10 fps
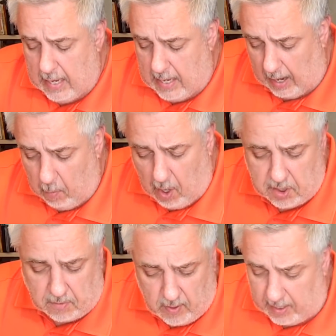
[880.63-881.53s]
I watch
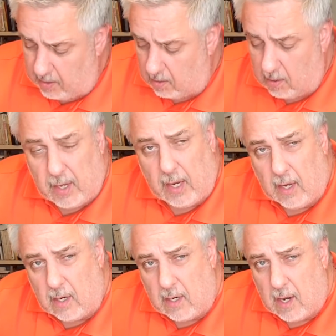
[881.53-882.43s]
them regularly,
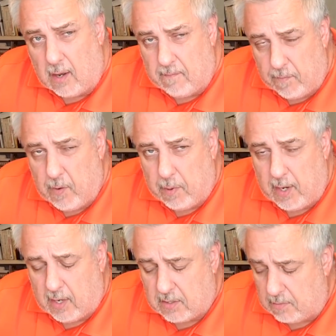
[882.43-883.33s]
and uh, they're
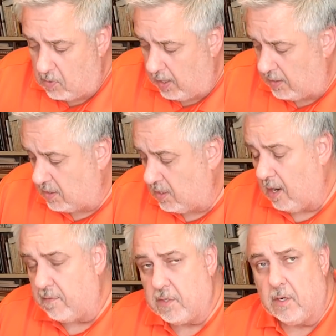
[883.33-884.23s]
putting out some great
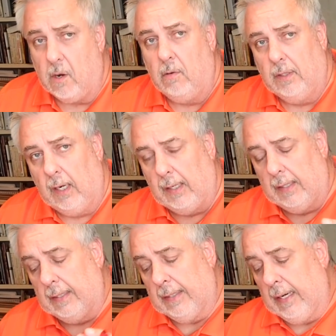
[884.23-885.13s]
stuff. So
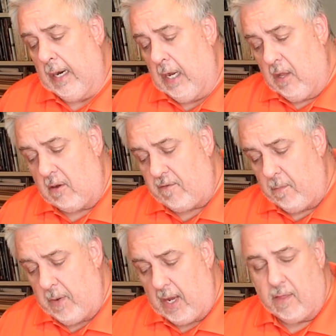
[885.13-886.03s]
look for
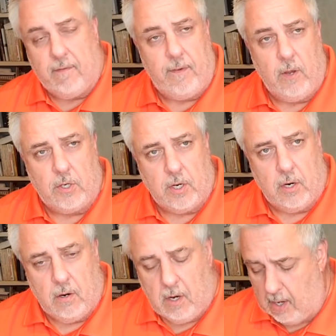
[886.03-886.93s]
me on the
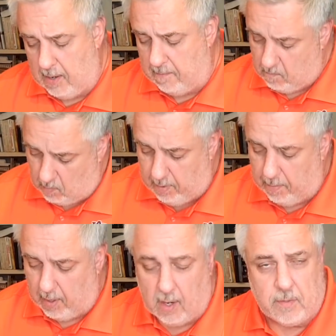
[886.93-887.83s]
future. Um, we'll be
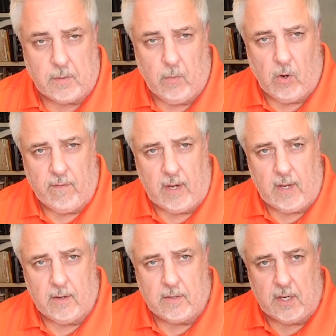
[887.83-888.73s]
putting up some more
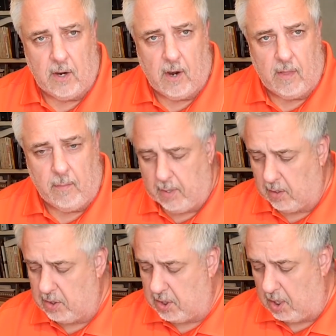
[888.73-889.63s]
videos here on the
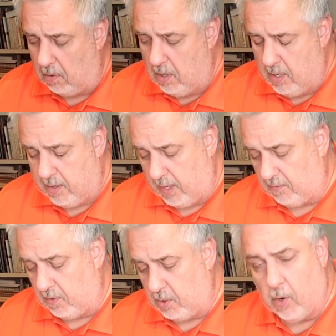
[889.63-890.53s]
Build Show. Thanks
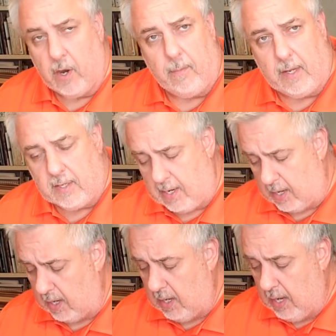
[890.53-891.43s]
for joining me
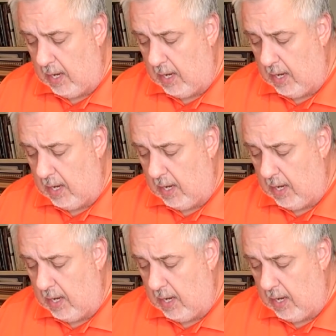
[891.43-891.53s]
today.